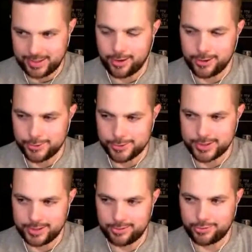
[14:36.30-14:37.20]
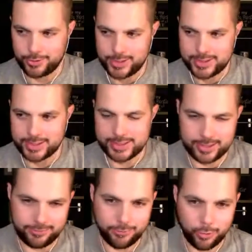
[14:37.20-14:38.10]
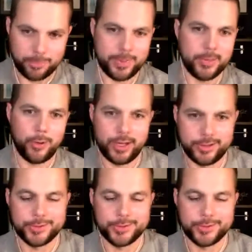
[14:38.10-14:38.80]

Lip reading: Houston, 3 Cincy, 4 BYU.